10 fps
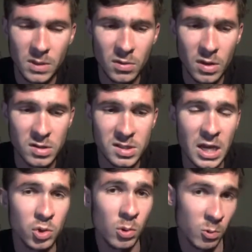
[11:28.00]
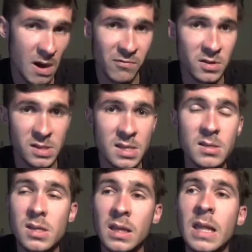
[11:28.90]
there's sexual
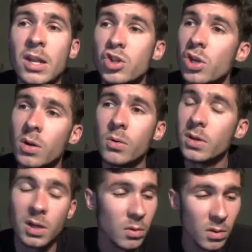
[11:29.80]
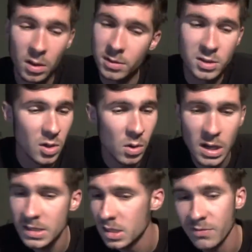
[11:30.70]
references in that show. You know, uh, just all
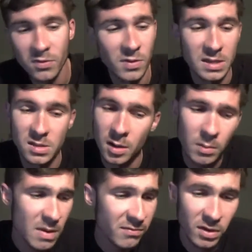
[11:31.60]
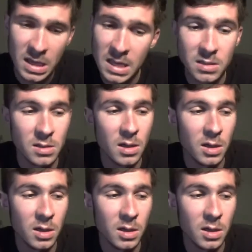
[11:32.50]
kinds of different things that aren't meant for kids.